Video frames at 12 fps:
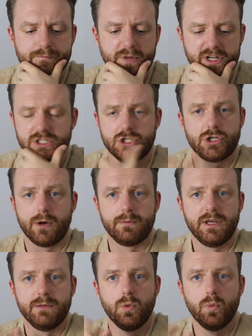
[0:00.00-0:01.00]
But it's just showing
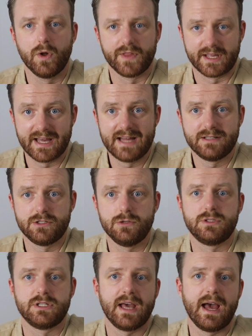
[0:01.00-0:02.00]
people what they can
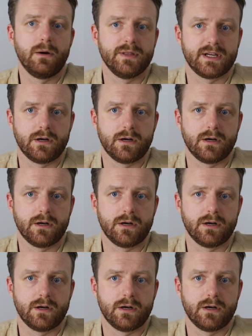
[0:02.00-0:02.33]
do to get out of their